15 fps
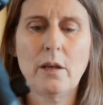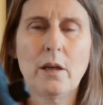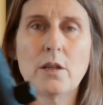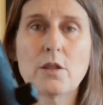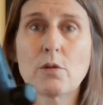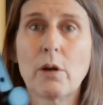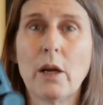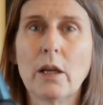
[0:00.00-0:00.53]

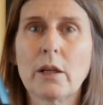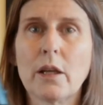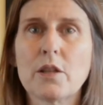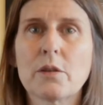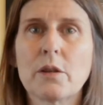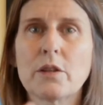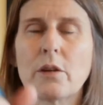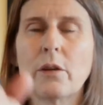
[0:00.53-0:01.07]
it's quite lucky,
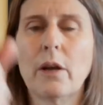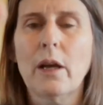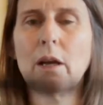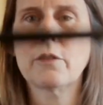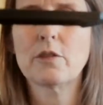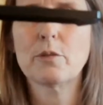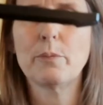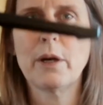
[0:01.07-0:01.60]
so I don't
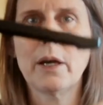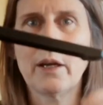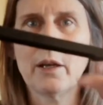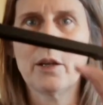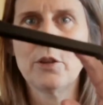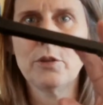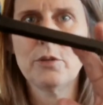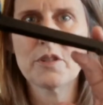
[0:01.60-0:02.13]
have to buy
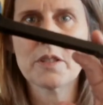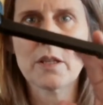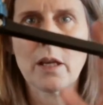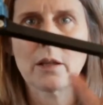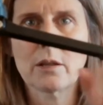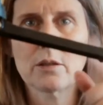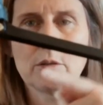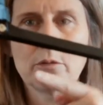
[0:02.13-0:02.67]
a new
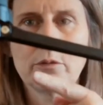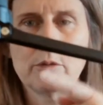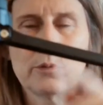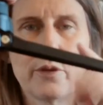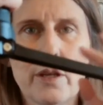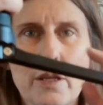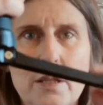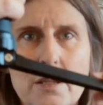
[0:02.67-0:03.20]
stand
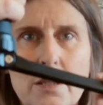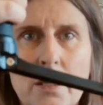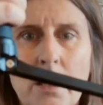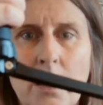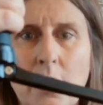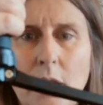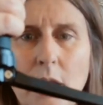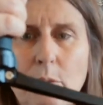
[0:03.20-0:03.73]
for this
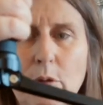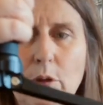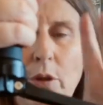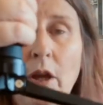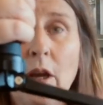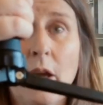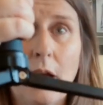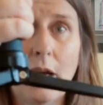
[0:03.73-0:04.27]
gimbal.
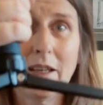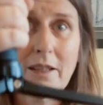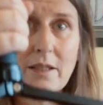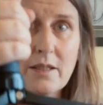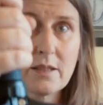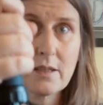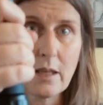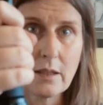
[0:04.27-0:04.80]
I
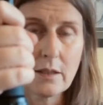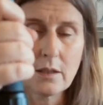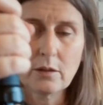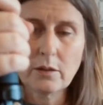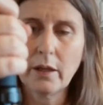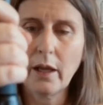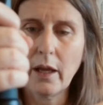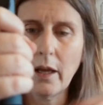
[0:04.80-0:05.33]
can stand it
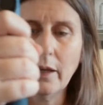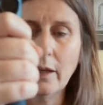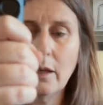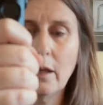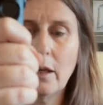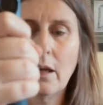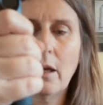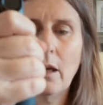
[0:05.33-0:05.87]
on here
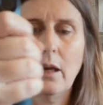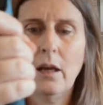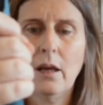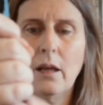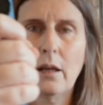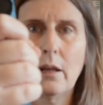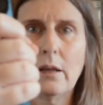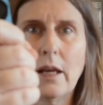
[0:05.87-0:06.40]

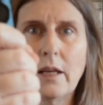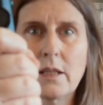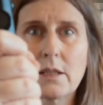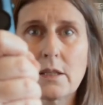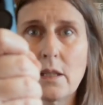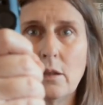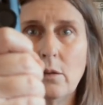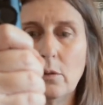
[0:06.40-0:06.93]
like
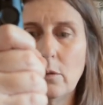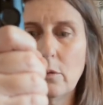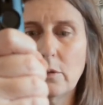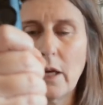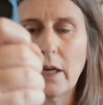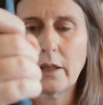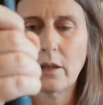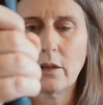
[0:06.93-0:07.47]
so,
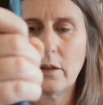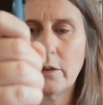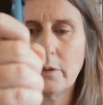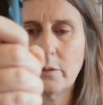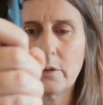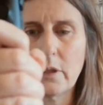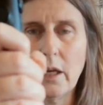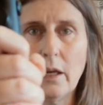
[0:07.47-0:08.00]
or I can
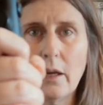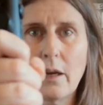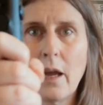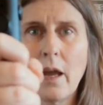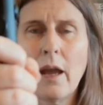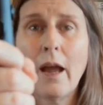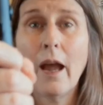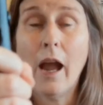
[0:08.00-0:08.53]
hold it,
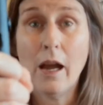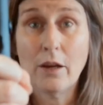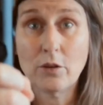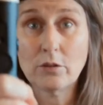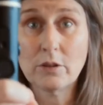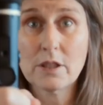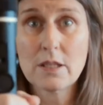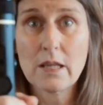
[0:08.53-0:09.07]
and
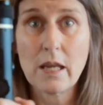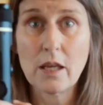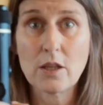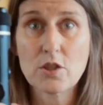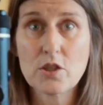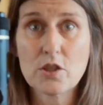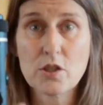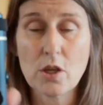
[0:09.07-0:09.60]
honestly,
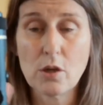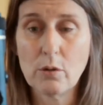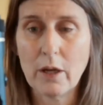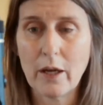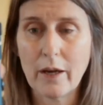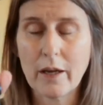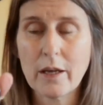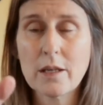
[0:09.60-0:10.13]
it's so
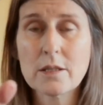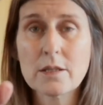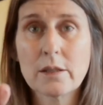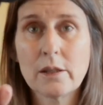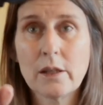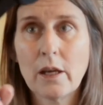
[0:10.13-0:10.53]
light